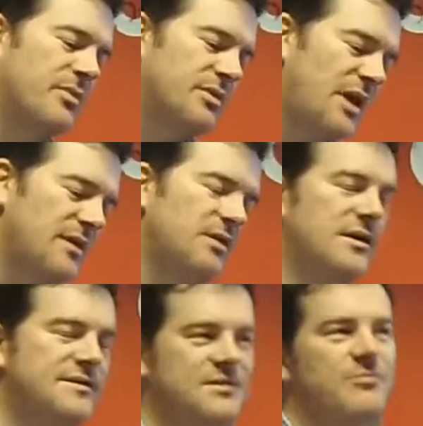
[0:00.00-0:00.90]
That then
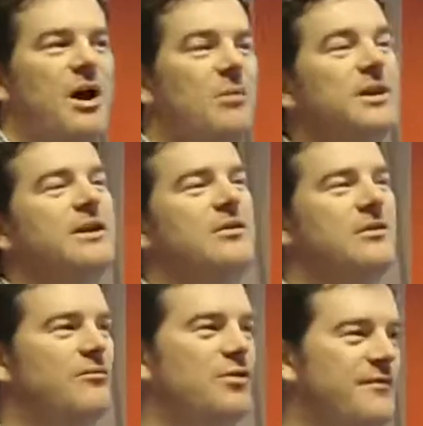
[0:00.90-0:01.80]
lets the public
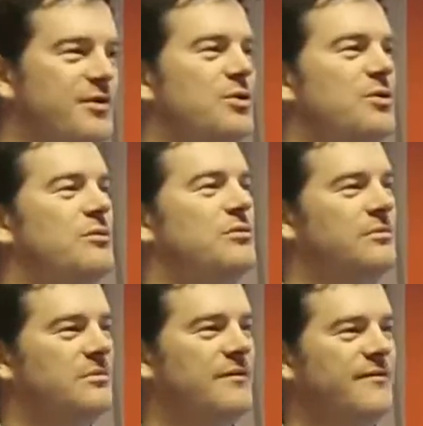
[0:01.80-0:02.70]
review
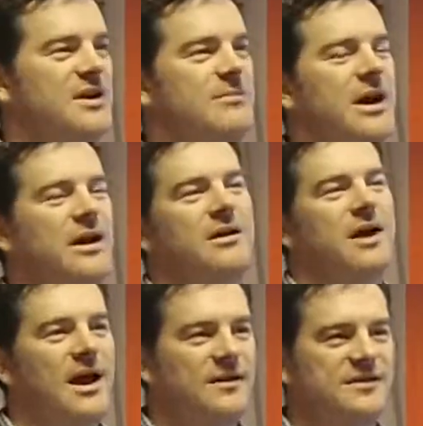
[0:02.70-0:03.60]
the feedback
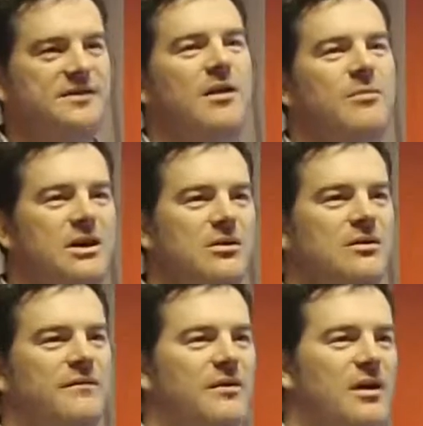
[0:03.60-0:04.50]
as it's coming in on
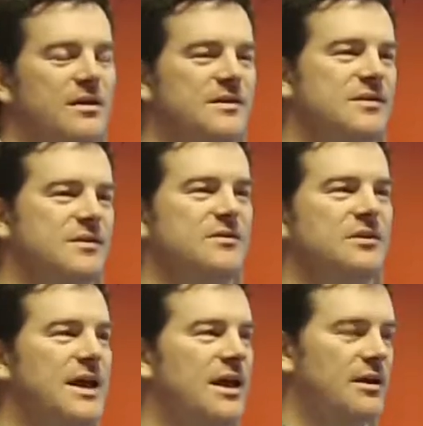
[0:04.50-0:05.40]
the fly. There's no sort
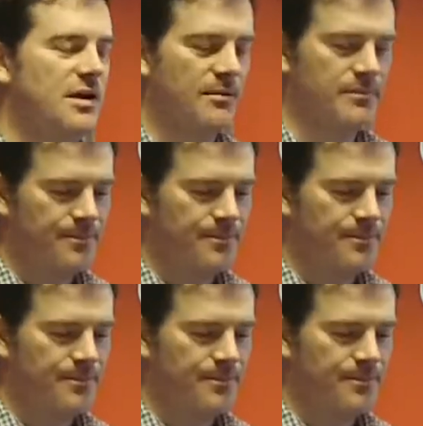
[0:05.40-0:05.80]
of air gap.